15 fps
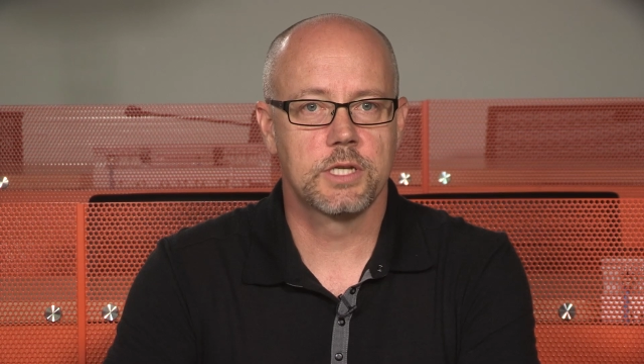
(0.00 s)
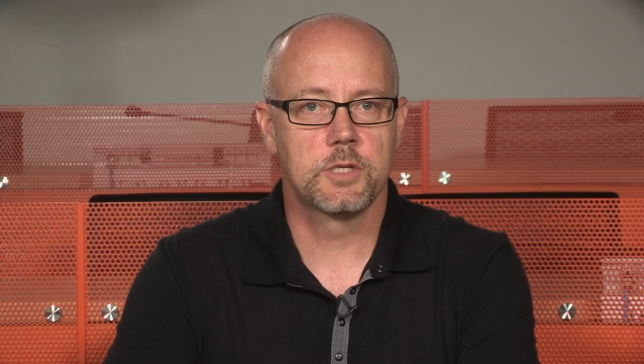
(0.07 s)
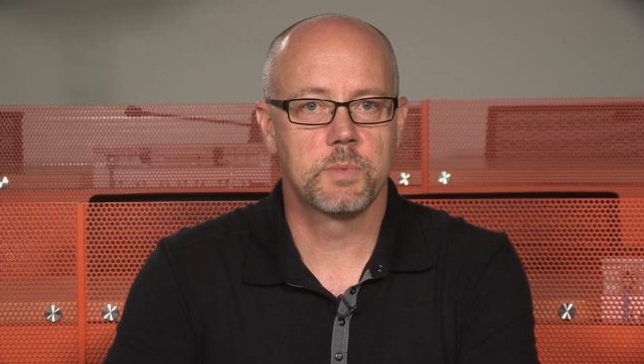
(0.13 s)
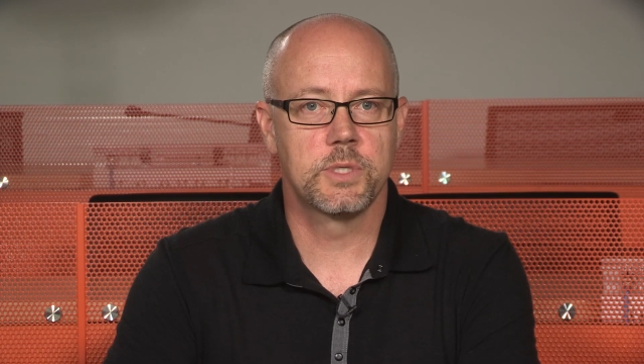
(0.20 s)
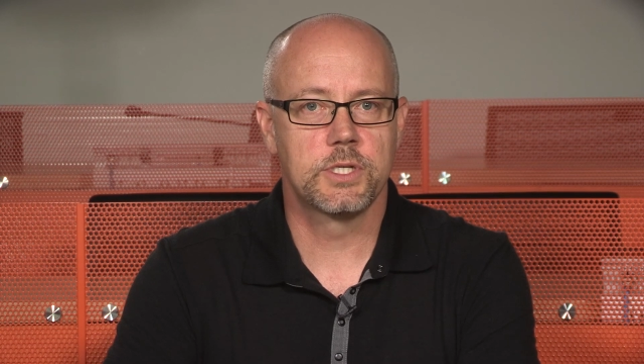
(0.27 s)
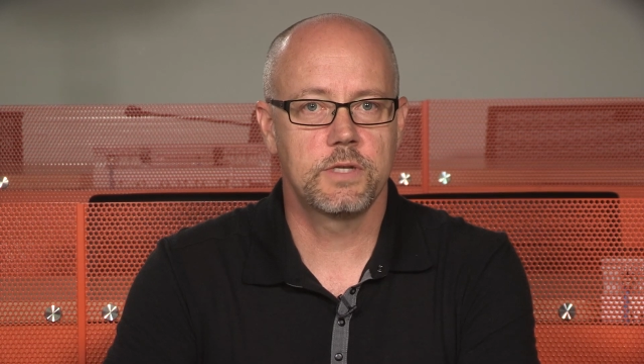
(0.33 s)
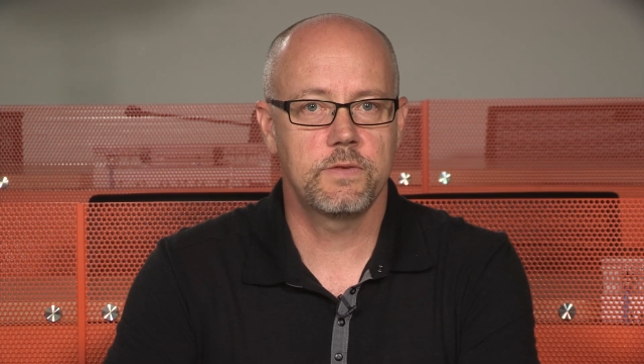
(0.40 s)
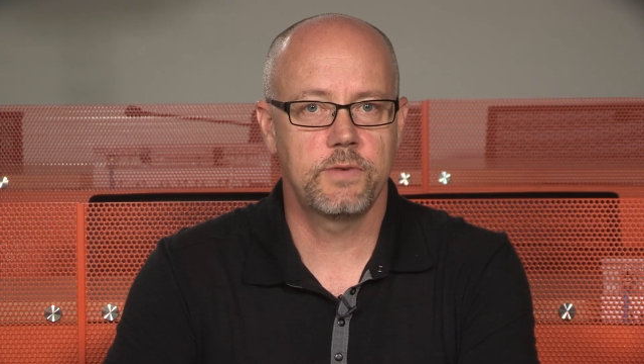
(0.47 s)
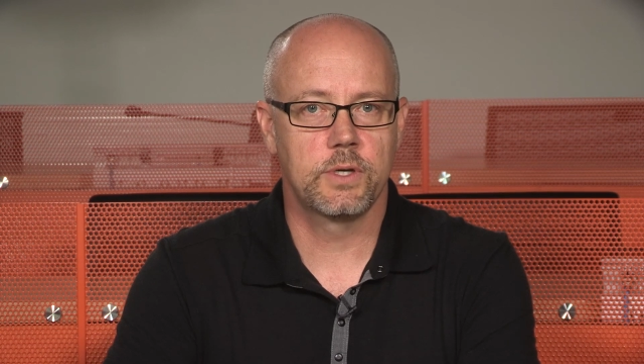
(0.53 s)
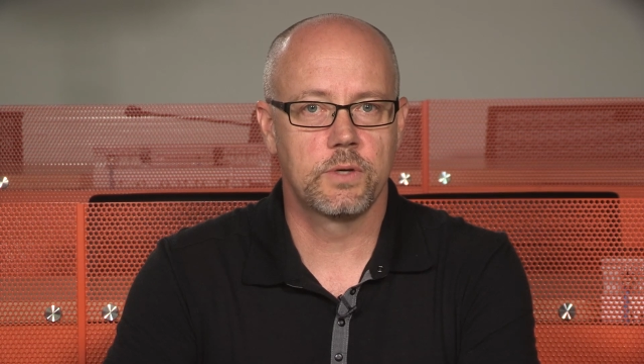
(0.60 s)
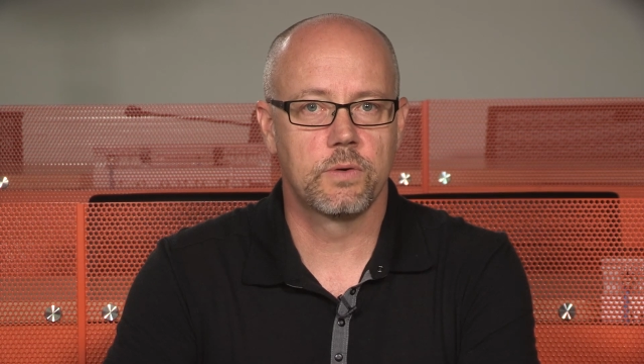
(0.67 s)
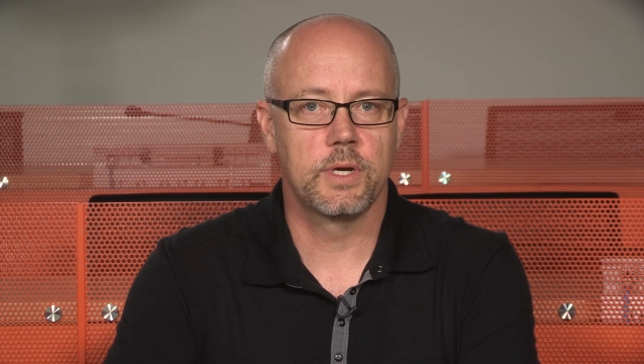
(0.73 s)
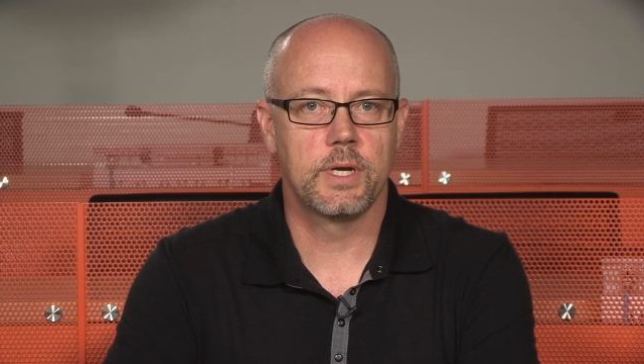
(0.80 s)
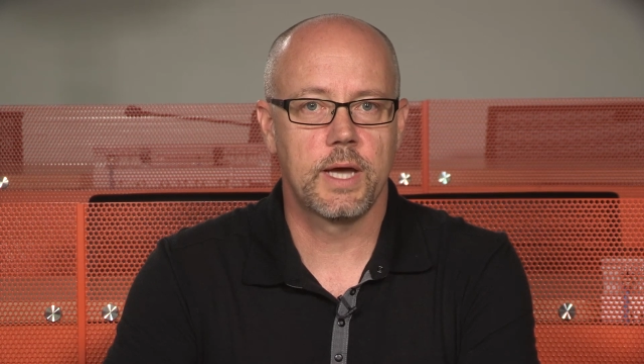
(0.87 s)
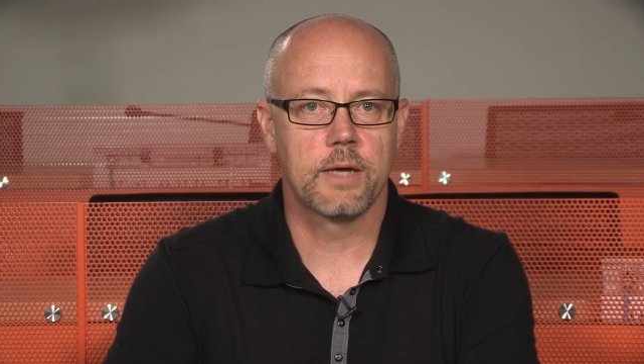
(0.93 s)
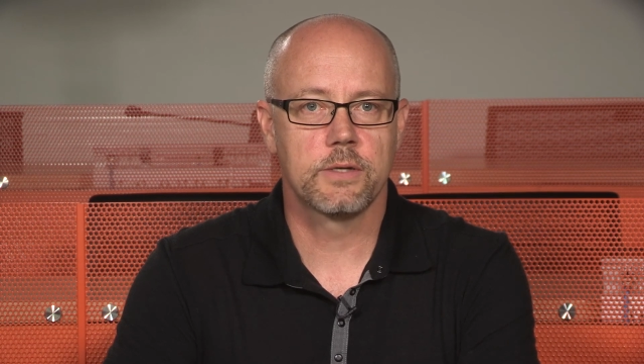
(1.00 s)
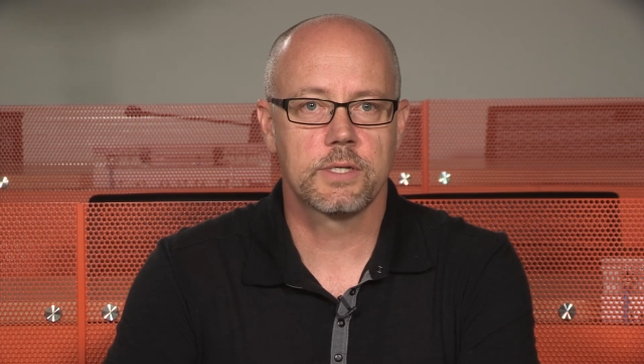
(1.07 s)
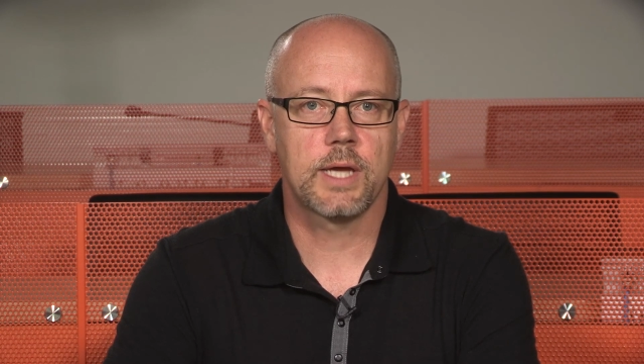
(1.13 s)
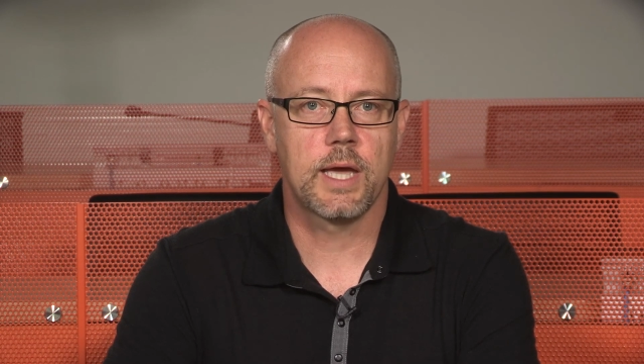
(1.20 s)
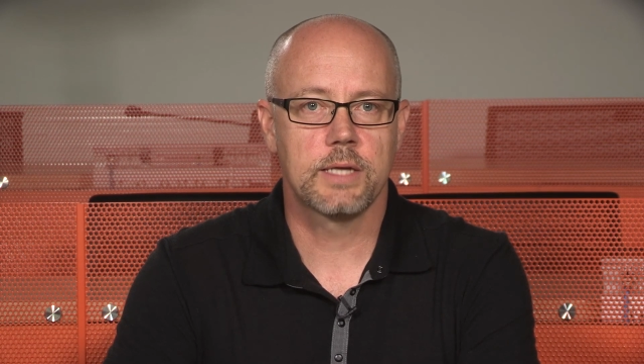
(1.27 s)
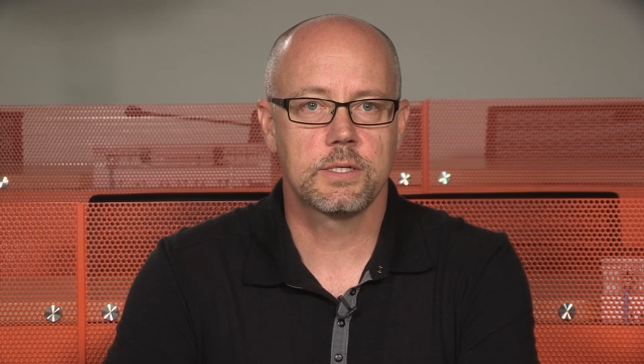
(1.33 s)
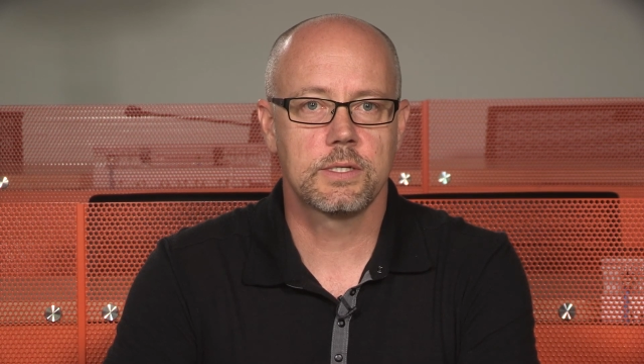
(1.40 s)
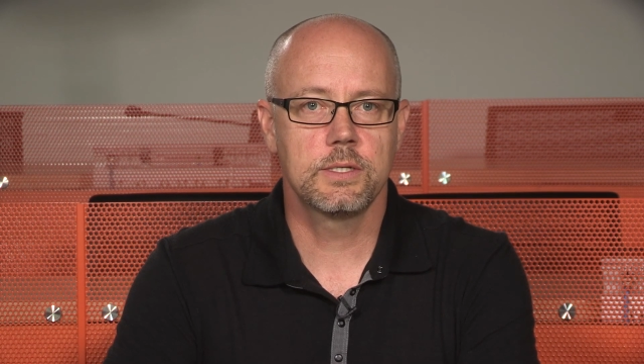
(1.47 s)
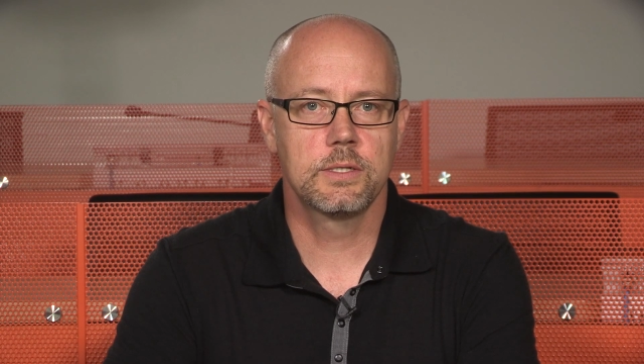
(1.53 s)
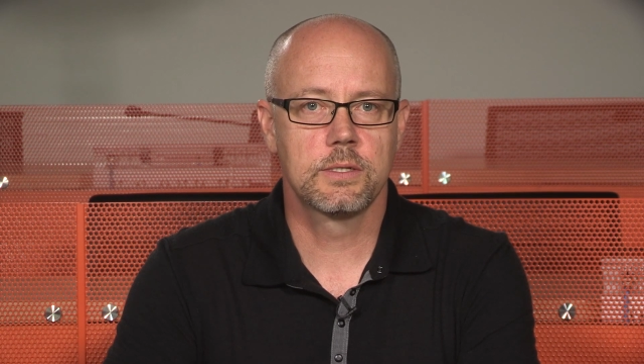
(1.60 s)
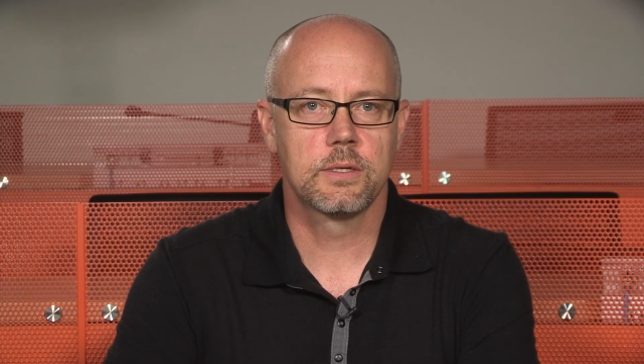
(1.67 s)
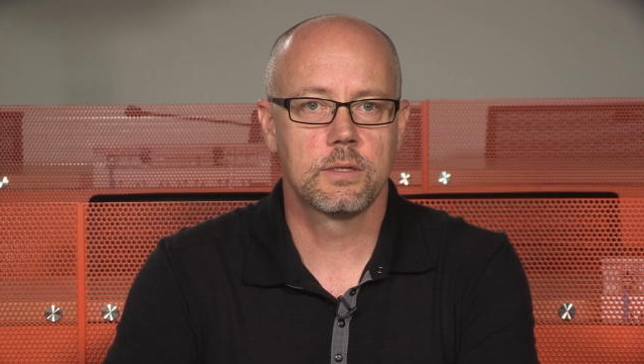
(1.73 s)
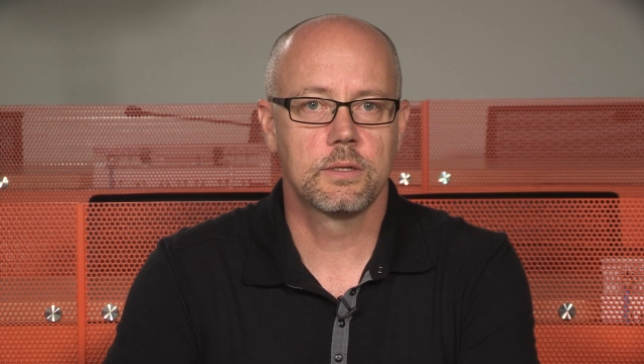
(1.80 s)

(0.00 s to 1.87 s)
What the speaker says: specific greenhouse gases,